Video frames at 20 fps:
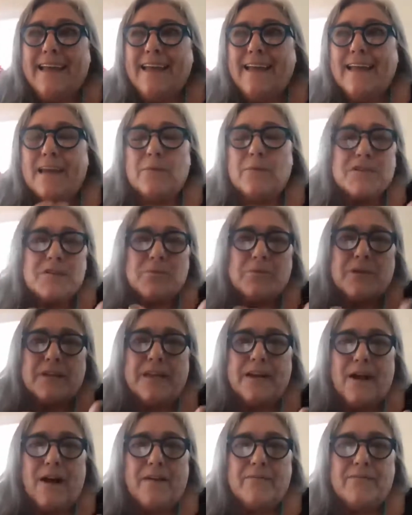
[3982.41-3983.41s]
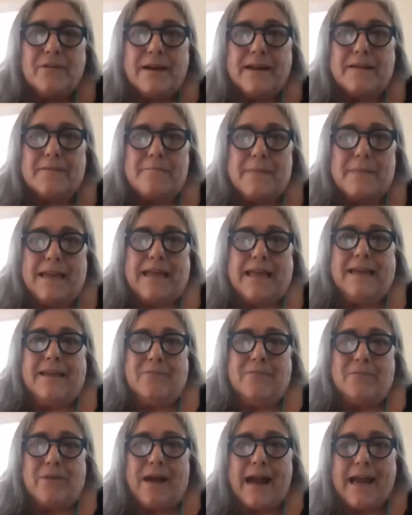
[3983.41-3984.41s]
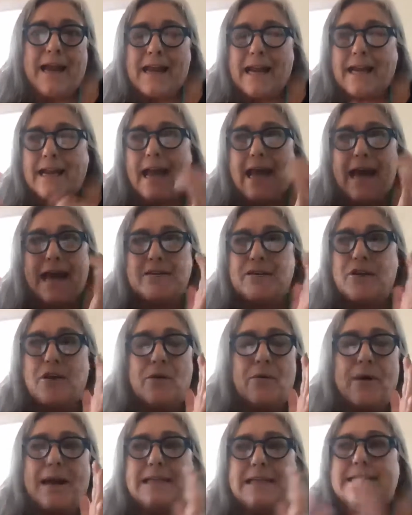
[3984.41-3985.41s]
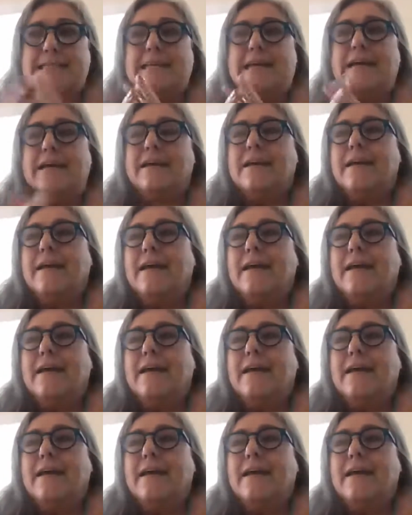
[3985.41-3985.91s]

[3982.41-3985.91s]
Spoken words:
he was really offering me, right? I had no idea.